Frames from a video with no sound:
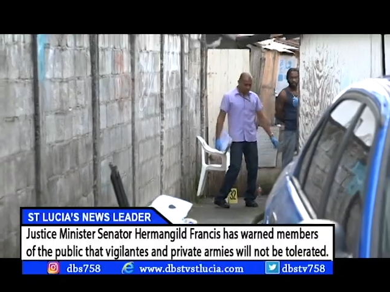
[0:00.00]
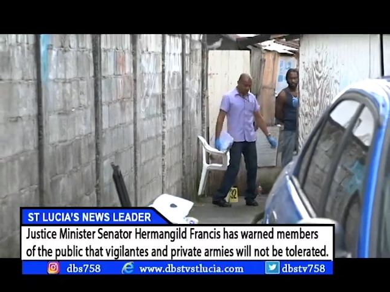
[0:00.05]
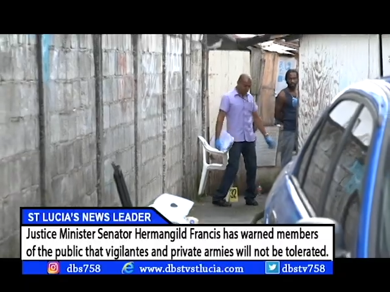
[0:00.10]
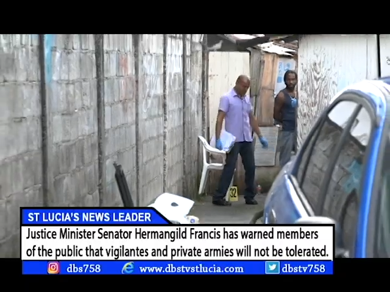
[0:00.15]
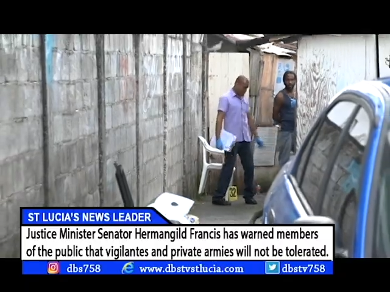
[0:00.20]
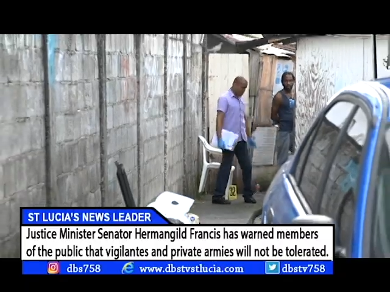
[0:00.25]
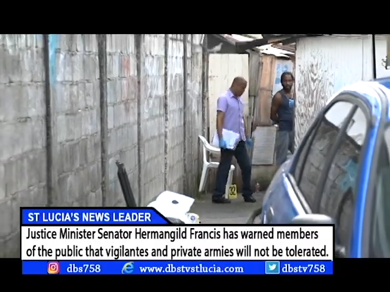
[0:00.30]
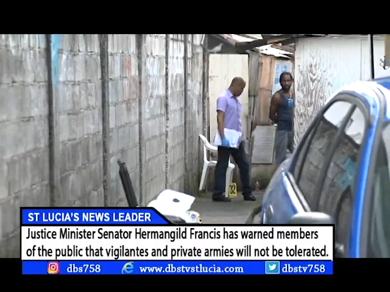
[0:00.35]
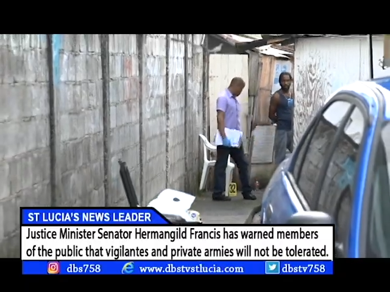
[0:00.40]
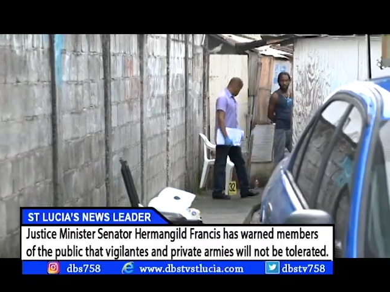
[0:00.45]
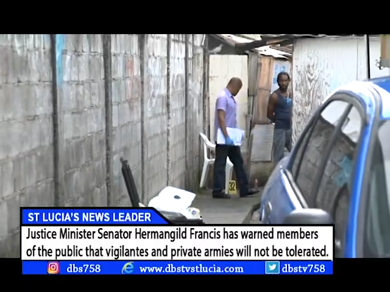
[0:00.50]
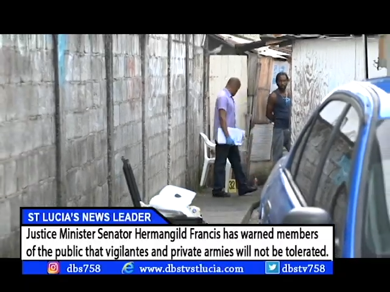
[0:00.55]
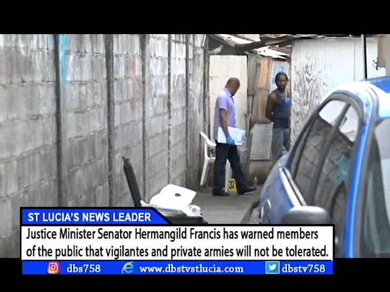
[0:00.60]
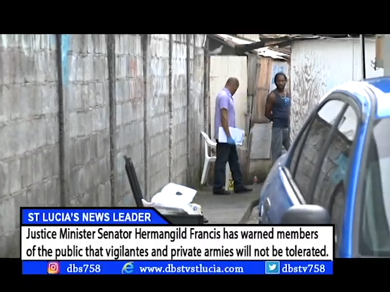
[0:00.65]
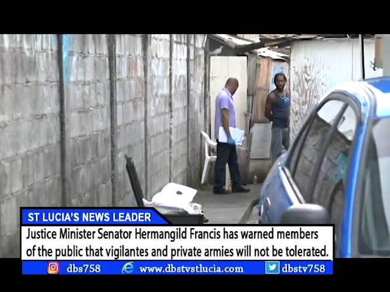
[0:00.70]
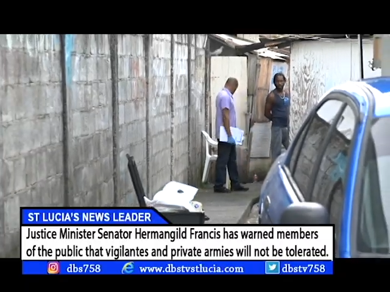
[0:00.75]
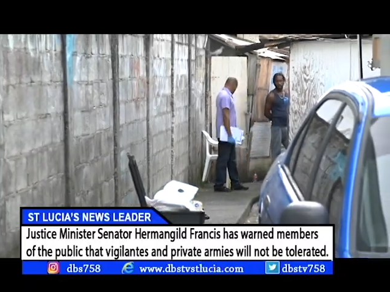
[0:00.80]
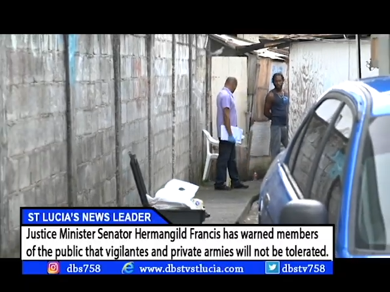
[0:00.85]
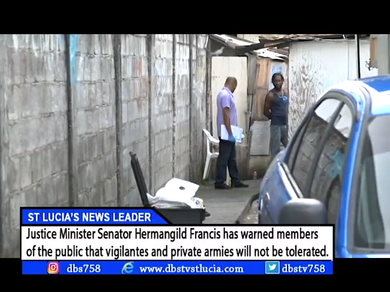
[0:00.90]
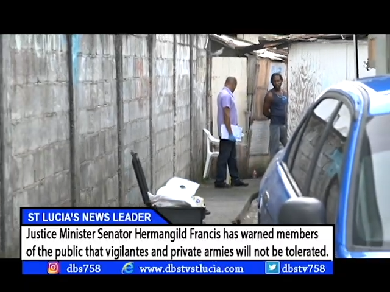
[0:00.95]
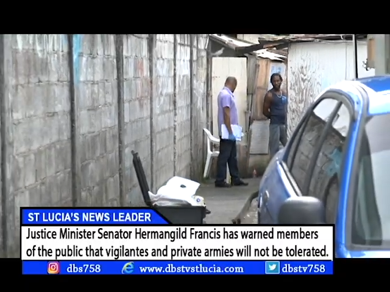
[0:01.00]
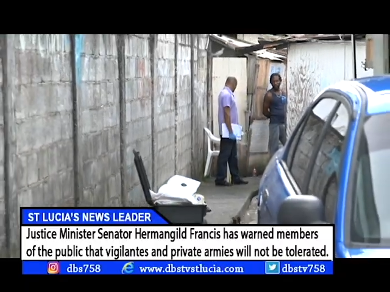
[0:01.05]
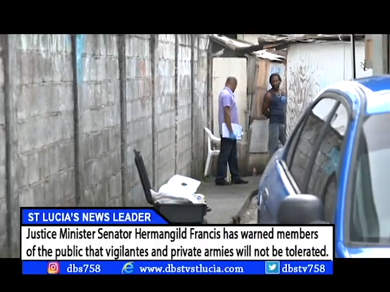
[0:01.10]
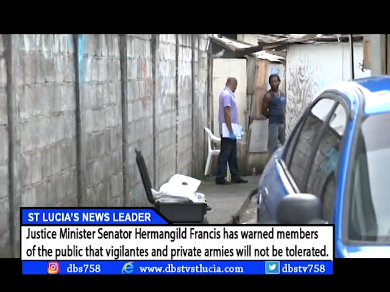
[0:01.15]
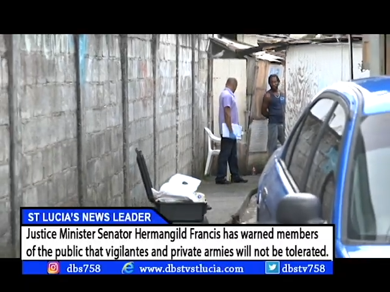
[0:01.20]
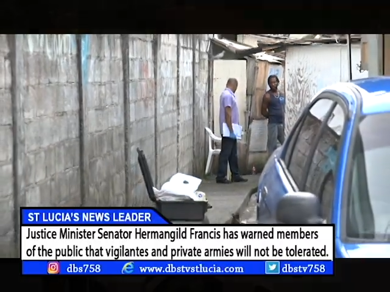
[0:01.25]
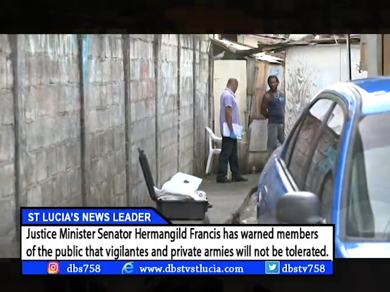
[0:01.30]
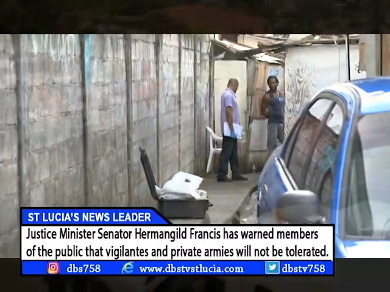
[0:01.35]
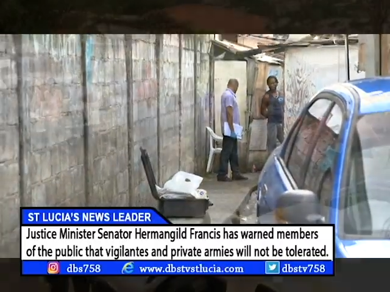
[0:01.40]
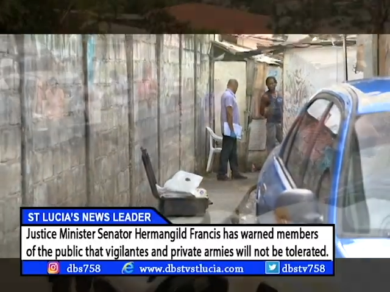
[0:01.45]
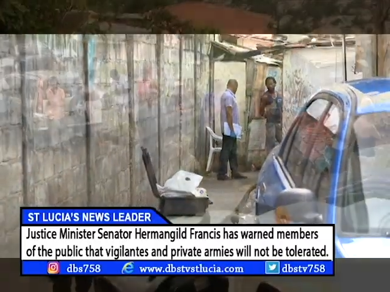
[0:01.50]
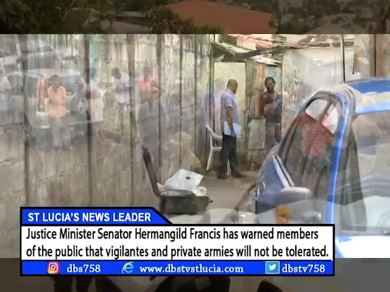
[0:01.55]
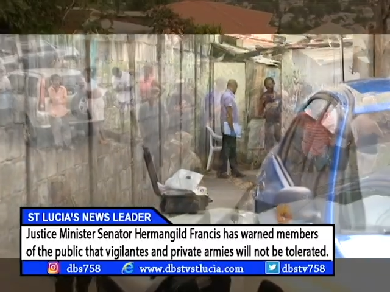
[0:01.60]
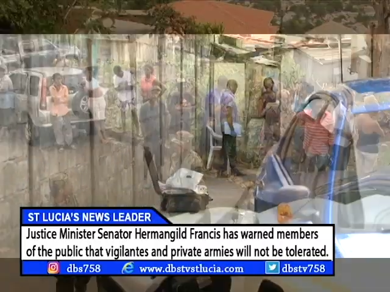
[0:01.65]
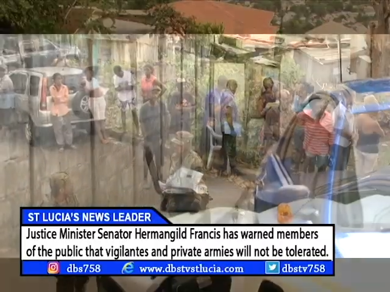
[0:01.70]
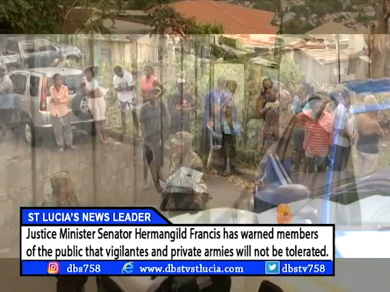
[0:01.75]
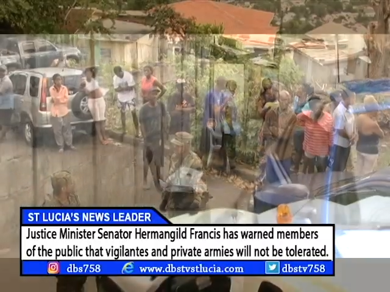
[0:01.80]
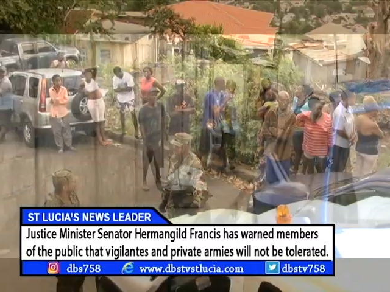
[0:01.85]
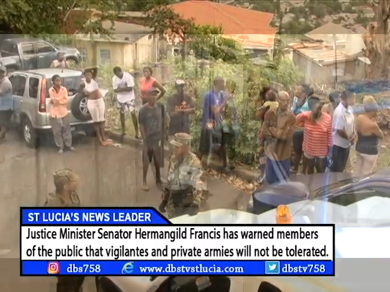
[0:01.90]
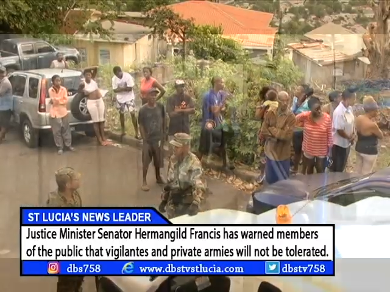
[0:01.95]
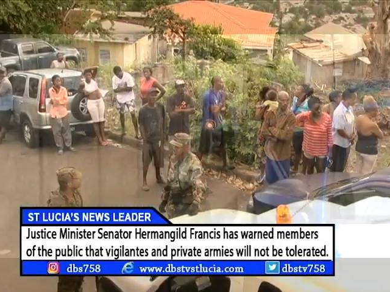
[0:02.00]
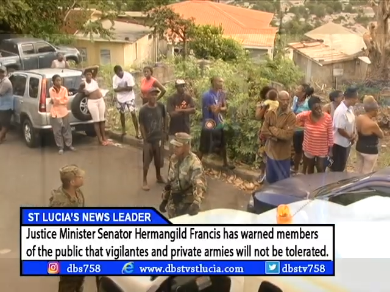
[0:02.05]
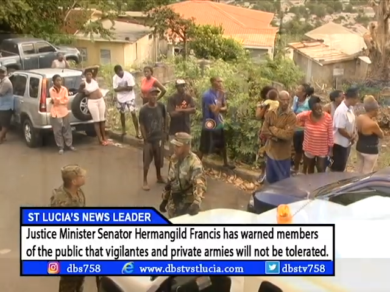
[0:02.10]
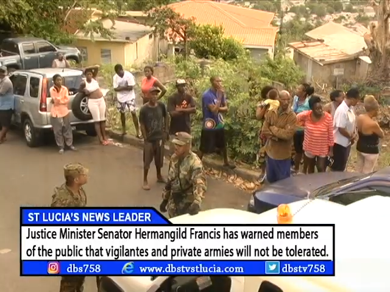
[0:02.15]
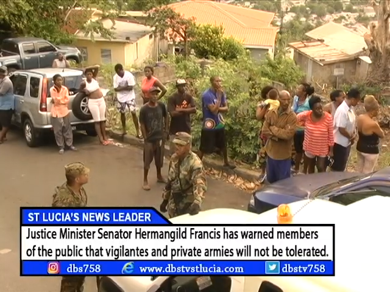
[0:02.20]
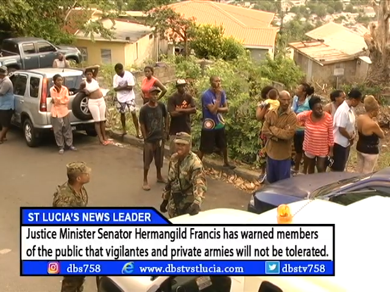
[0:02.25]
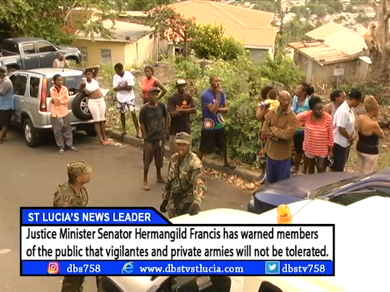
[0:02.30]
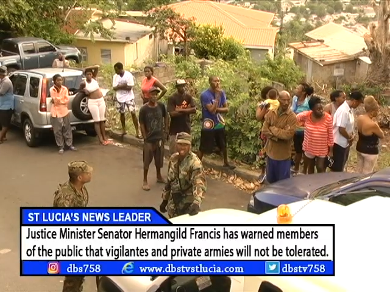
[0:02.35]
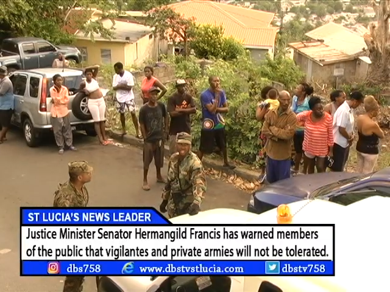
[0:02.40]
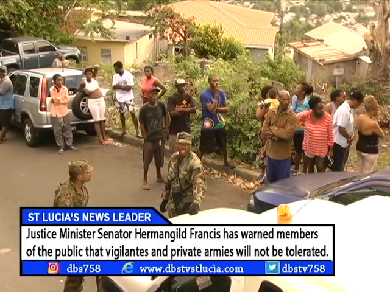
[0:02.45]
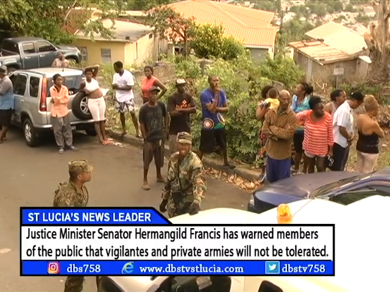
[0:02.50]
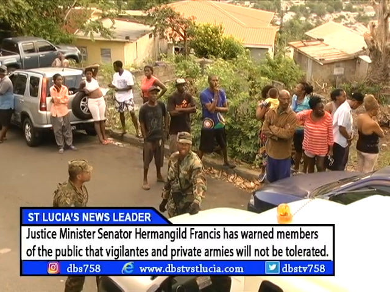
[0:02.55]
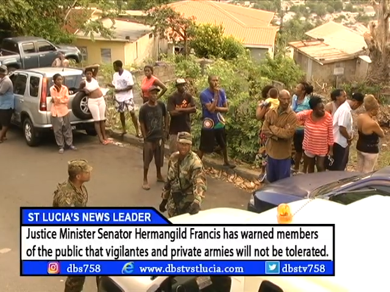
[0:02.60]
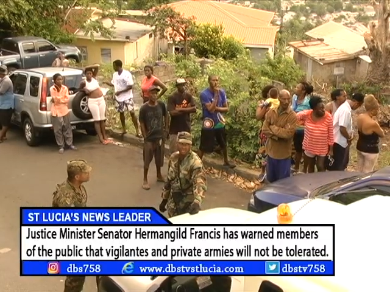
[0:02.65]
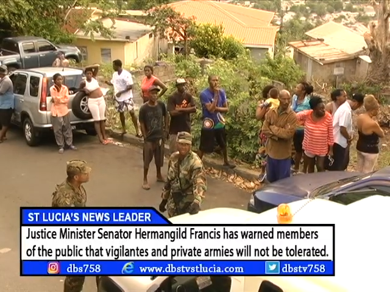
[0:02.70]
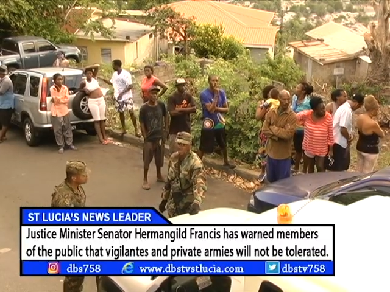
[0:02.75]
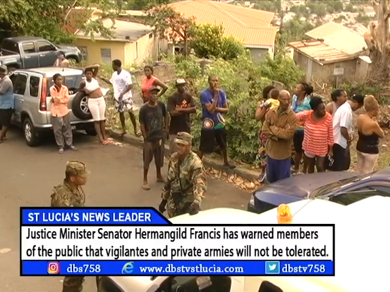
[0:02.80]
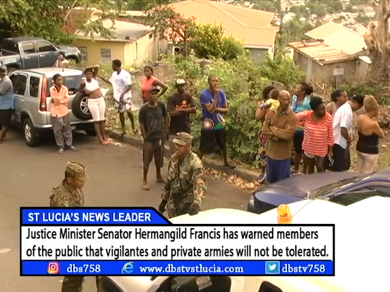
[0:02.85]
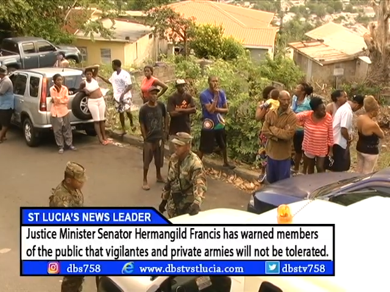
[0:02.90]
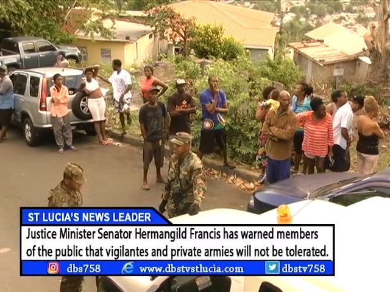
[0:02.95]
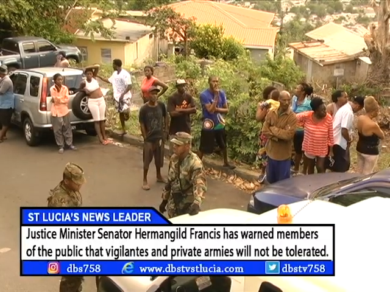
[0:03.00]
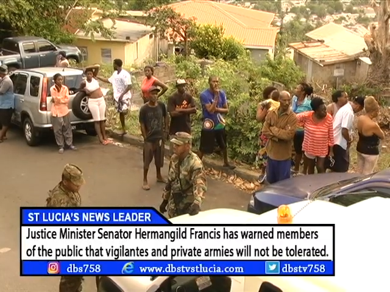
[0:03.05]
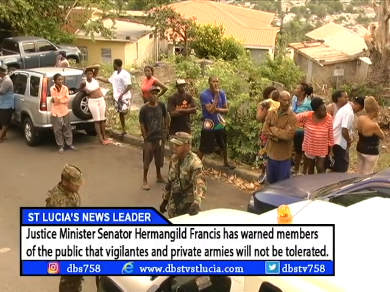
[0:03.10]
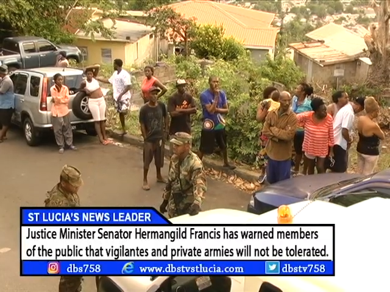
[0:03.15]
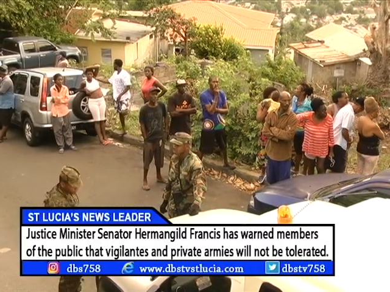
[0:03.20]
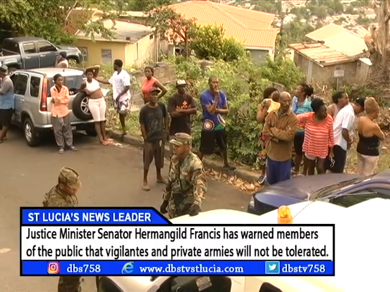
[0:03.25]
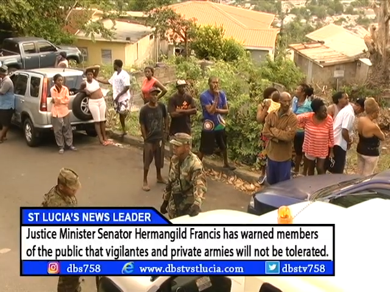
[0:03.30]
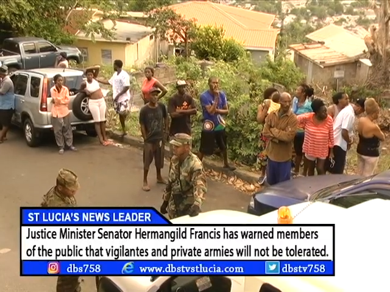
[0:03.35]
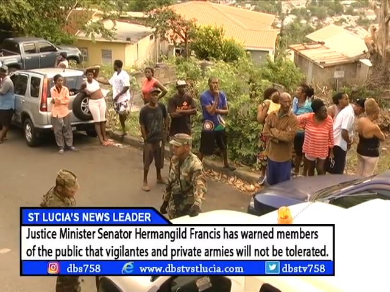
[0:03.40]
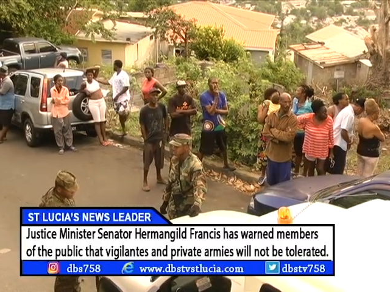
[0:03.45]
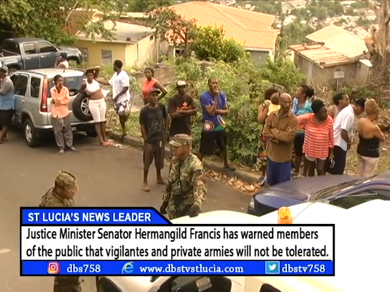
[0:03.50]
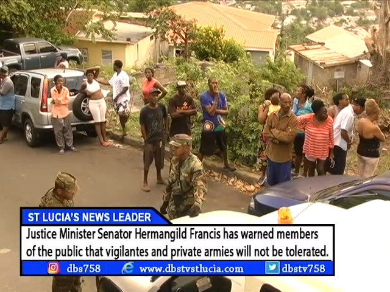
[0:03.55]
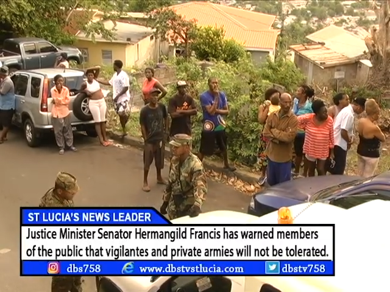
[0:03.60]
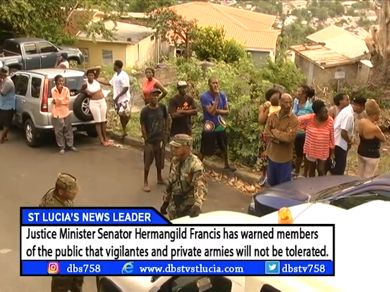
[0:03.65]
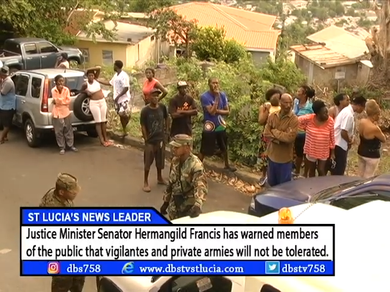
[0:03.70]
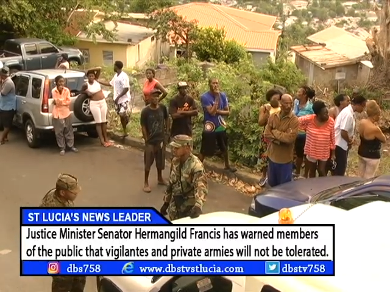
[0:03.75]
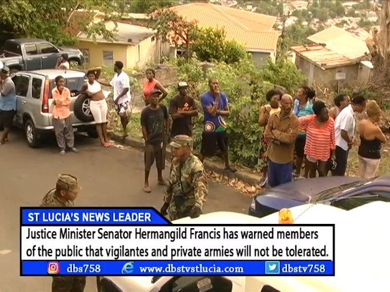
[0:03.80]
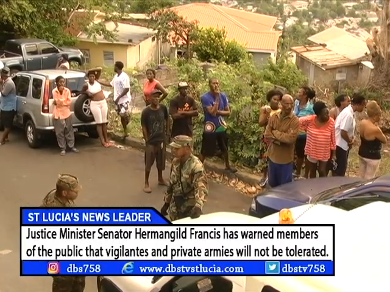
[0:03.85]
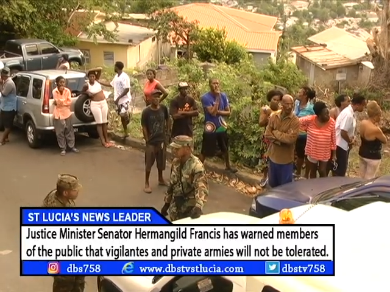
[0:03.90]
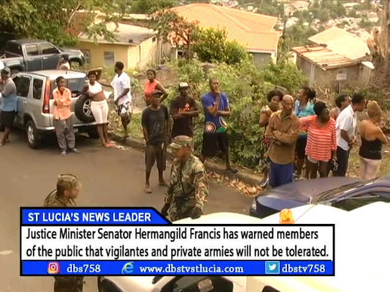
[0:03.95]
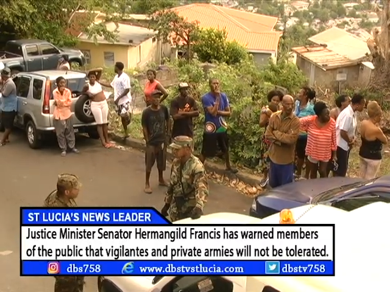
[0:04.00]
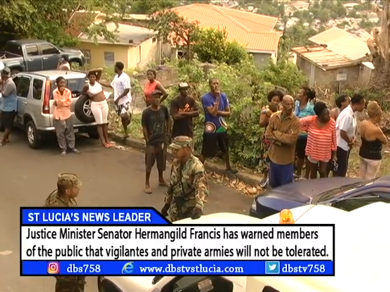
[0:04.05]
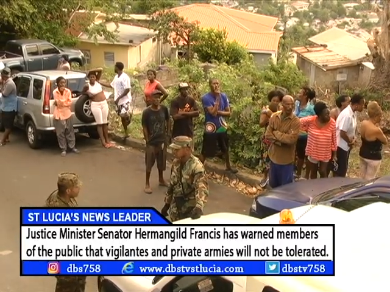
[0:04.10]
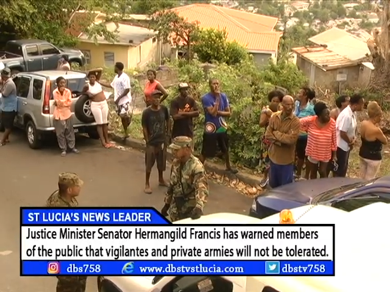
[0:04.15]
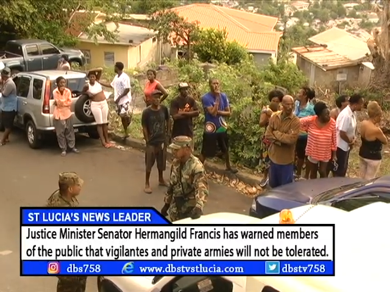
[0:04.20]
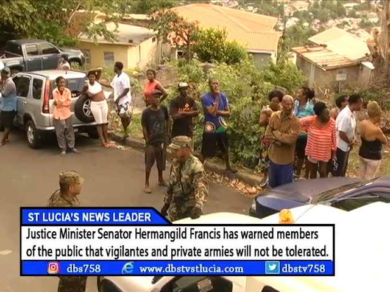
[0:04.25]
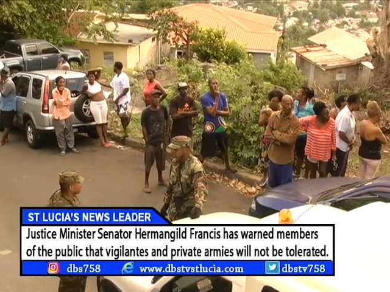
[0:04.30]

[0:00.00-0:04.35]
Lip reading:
[unreadable: no face in view]